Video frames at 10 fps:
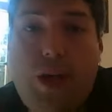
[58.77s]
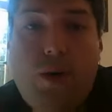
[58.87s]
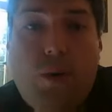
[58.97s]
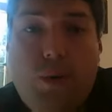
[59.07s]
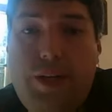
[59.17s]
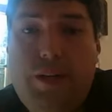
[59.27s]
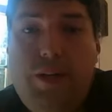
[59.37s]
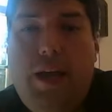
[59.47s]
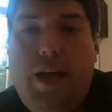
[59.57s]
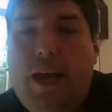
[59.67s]
equity,
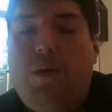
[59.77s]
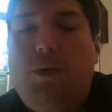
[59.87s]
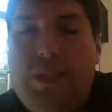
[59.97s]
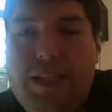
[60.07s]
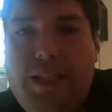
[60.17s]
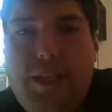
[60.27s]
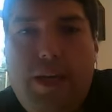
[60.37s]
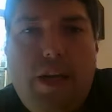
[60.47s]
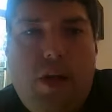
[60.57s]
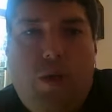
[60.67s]

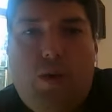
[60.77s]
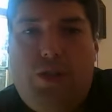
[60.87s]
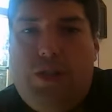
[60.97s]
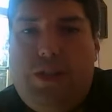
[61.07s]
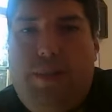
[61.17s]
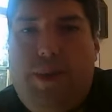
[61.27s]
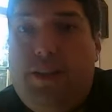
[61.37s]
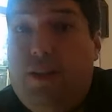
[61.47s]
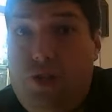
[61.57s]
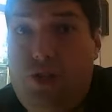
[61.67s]
which is
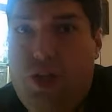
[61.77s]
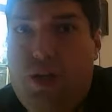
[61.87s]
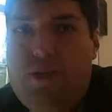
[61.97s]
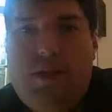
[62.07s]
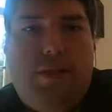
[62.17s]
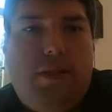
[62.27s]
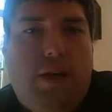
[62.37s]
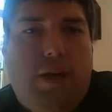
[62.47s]
basically justice.